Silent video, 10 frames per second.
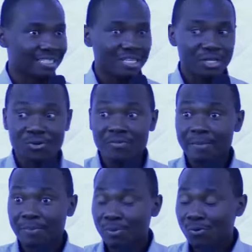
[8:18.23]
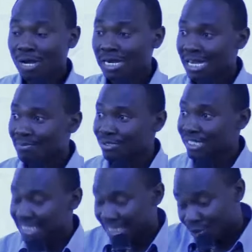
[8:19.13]
You know, there are people who can come to
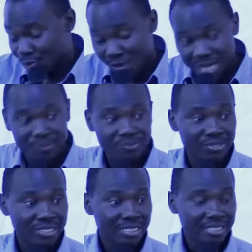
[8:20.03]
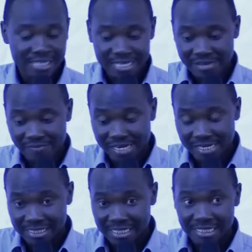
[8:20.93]
church and swipe. Then they find it
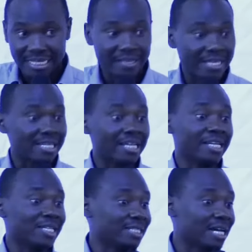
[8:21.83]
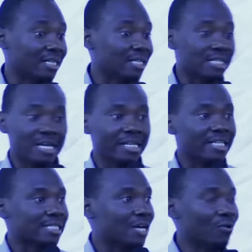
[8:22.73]
is dirty. Then the Sunday is done. The Sunday
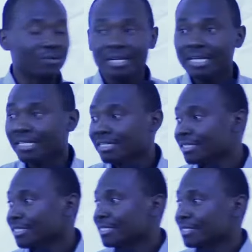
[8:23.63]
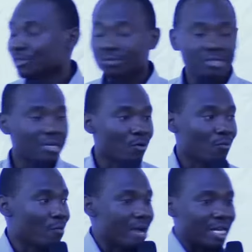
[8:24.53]
is now. Yes,
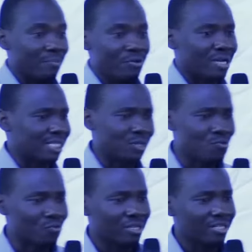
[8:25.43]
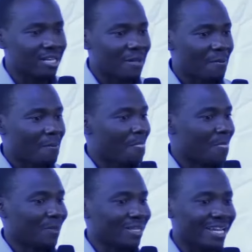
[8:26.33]

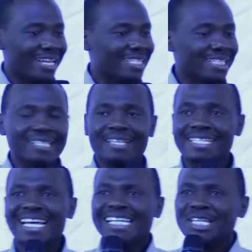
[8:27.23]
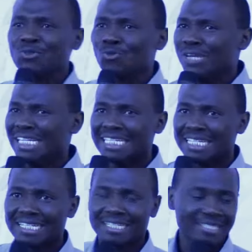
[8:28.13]
the Sunday is ruined
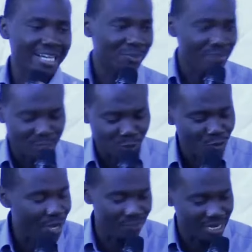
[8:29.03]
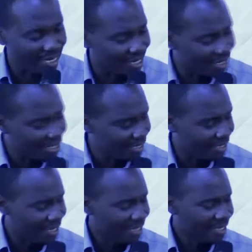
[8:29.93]
just by swiping and realizing.
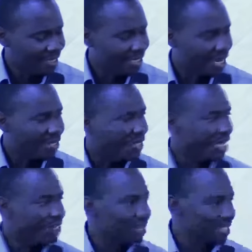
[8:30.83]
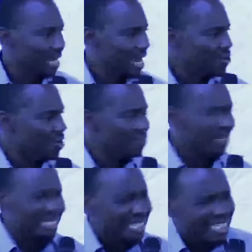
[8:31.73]
They can even say, how come
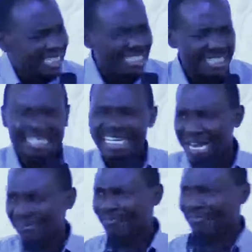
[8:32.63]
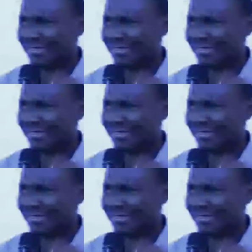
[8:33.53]
they didn't clean it clean enough?